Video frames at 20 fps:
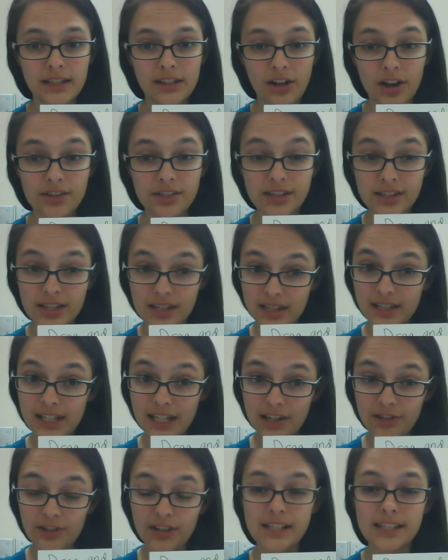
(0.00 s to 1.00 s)
causes a
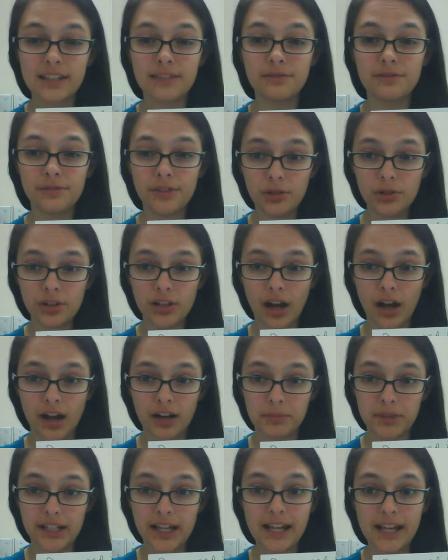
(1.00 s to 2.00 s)
decrease in fuel
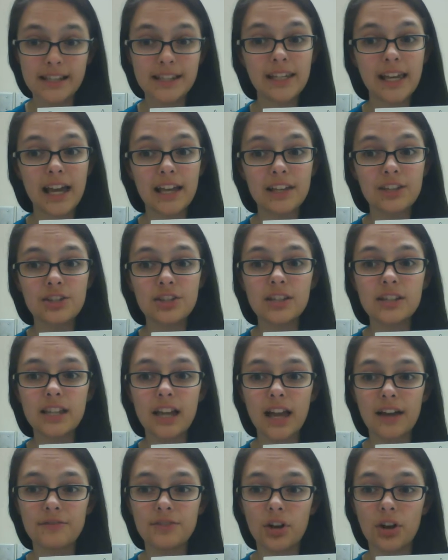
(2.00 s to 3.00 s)
economy, as the engines
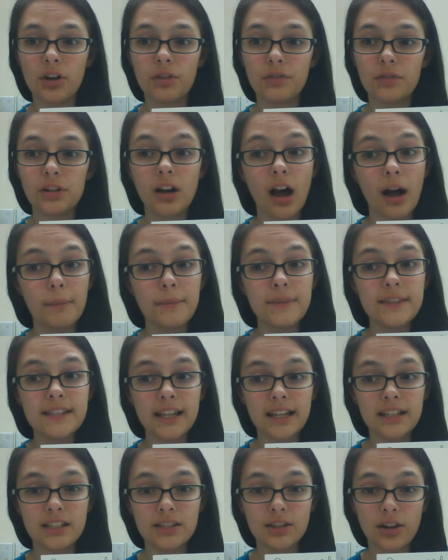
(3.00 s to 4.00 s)
have to
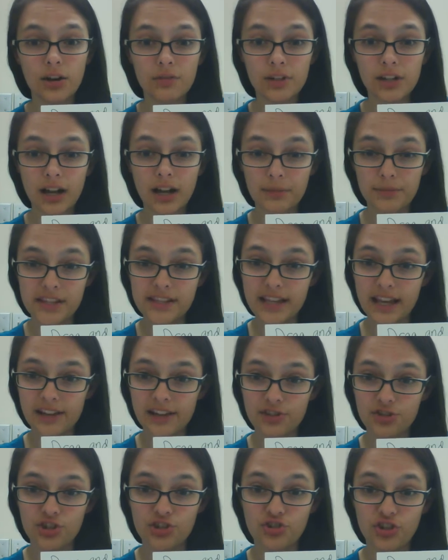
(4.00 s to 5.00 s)
overcompensate to overcome this
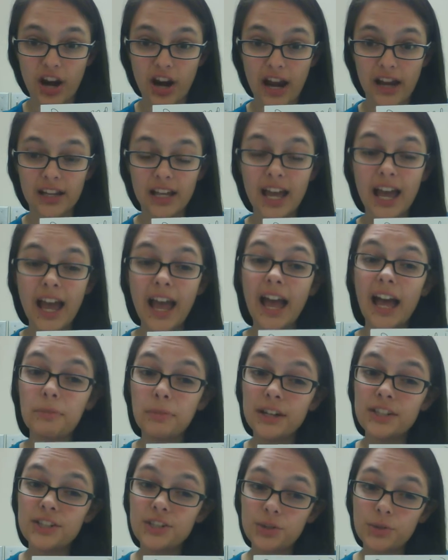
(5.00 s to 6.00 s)
extra drag, and
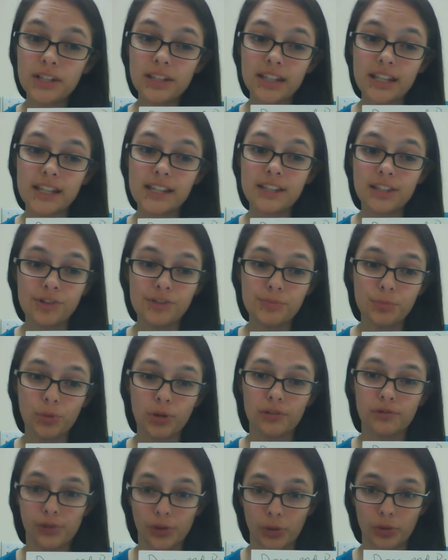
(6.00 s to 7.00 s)
by doing this, use
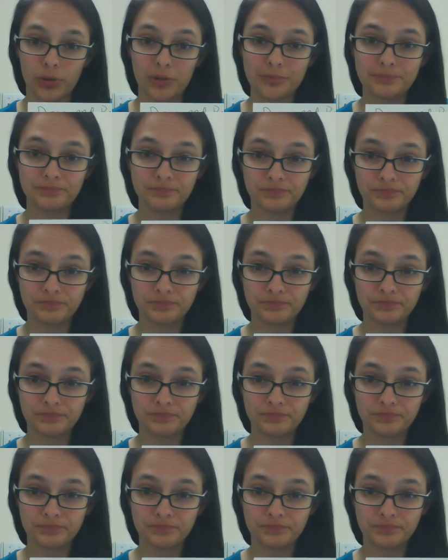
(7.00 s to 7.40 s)
more fuel.